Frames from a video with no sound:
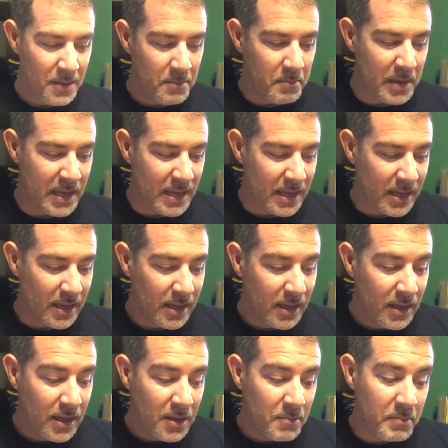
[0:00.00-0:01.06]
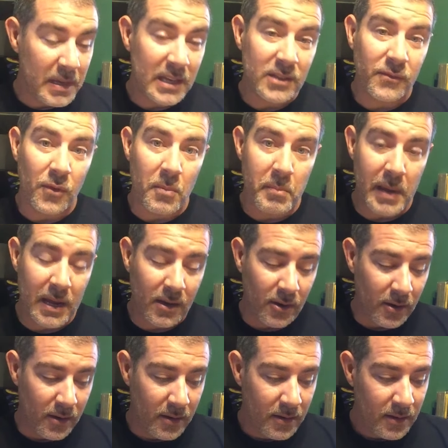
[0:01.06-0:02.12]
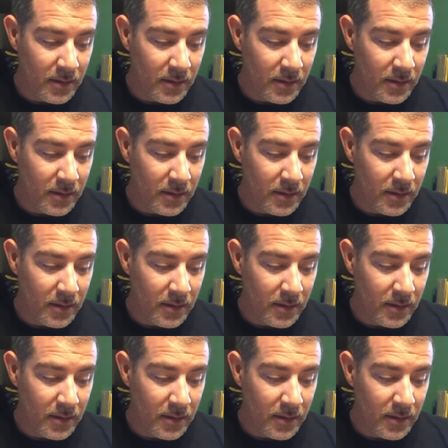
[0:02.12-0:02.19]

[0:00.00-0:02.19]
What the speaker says: B. B is for baker.